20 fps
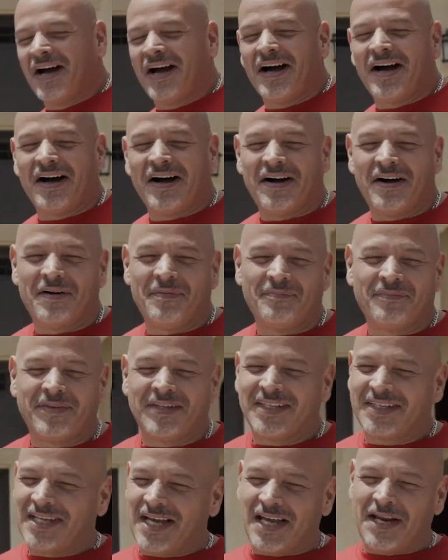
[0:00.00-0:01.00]

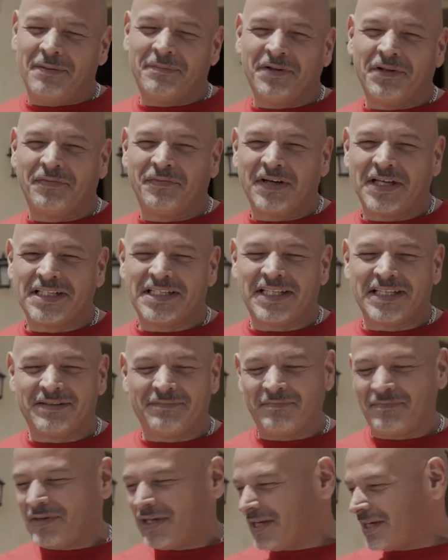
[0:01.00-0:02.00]
Not able to fix it
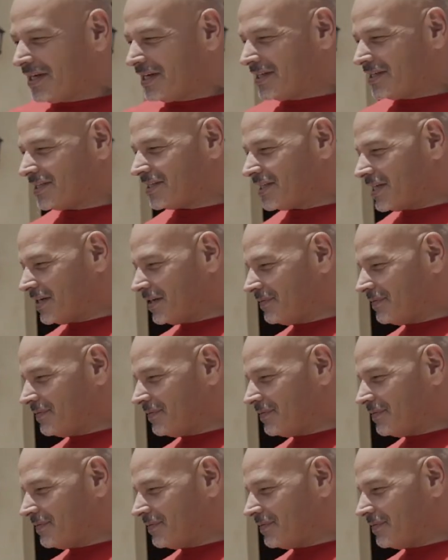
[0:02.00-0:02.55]
because